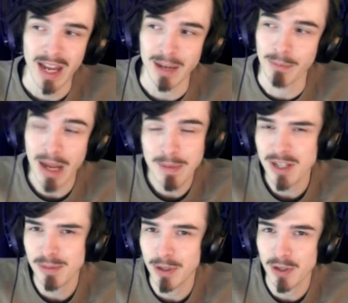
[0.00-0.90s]
Maybe
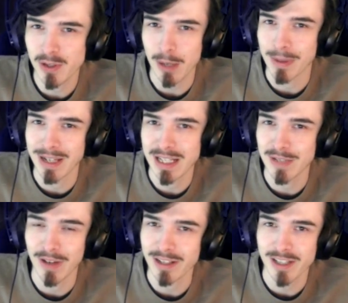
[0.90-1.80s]
it's because I'm a
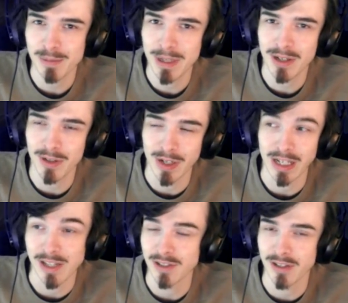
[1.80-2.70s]
native English speaker that
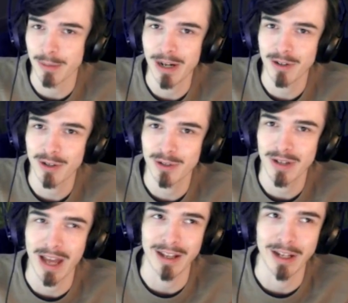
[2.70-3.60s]
isn't
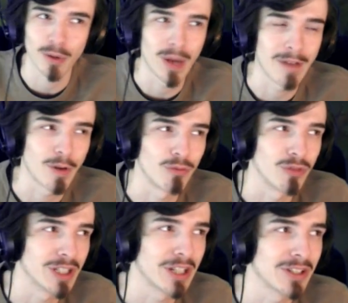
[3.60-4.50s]
American and I don't have a
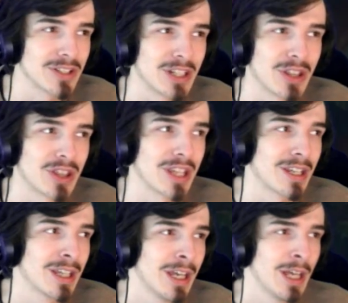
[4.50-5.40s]
ridiculously
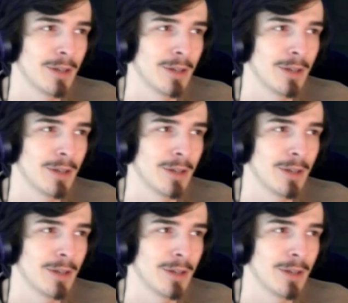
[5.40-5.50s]
thick